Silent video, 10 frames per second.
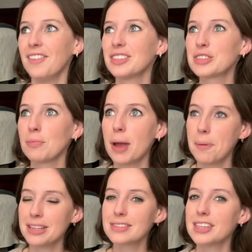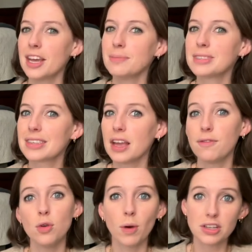So my best tips,
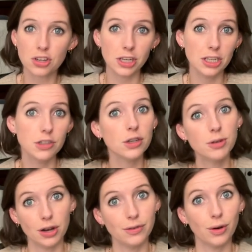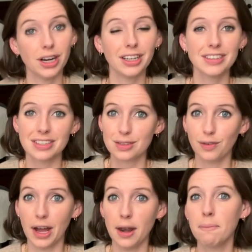if you want to start YouTube, go for it, because it's
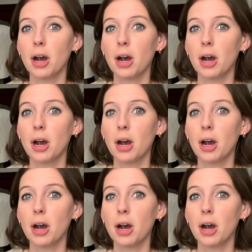fun.